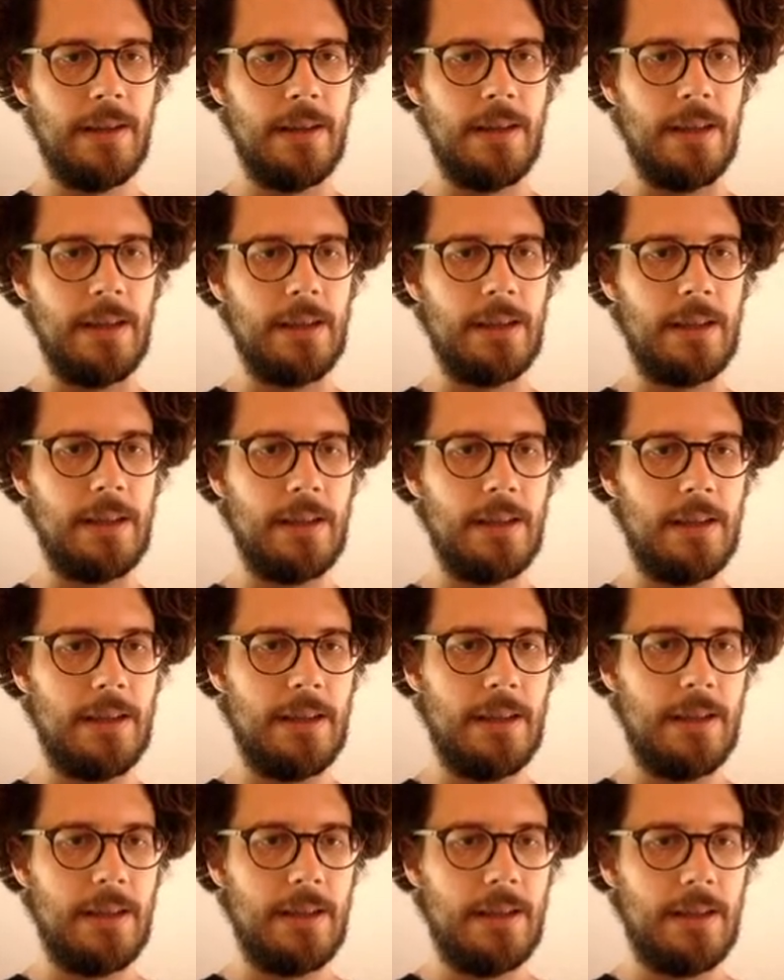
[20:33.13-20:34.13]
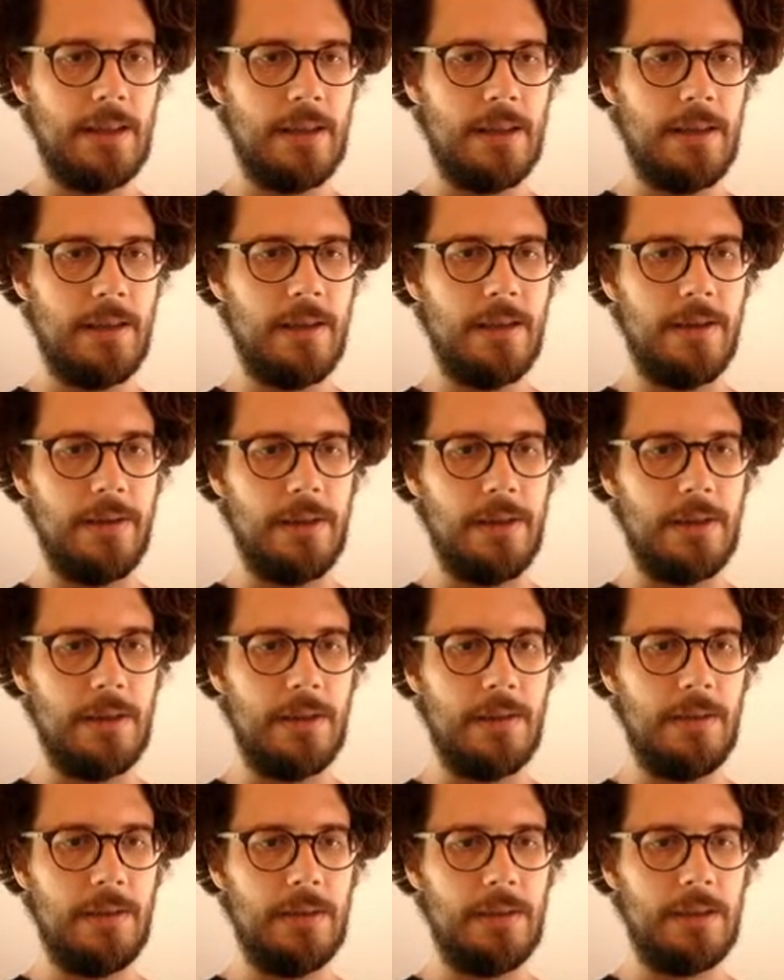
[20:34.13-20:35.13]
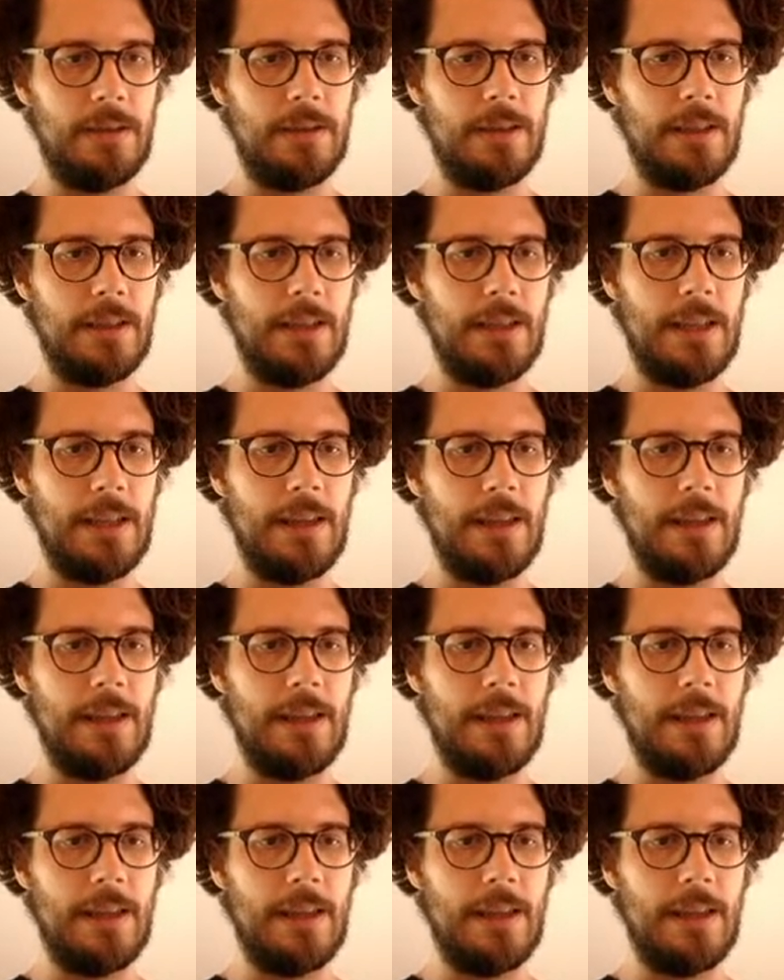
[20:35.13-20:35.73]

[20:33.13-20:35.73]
like the result. And